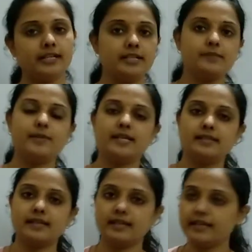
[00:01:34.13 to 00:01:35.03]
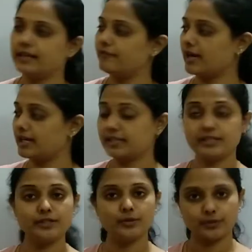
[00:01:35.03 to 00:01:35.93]
it is basically divided
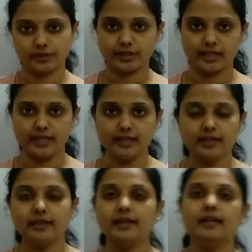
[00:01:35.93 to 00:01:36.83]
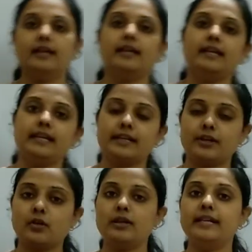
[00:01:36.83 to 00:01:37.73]
into three:
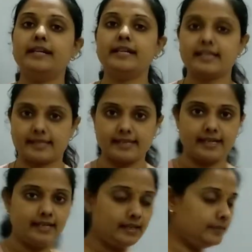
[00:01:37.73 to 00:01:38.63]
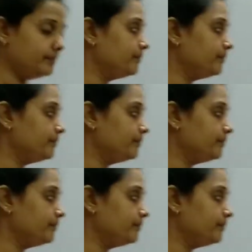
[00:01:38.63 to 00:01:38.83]
electrolytic cell,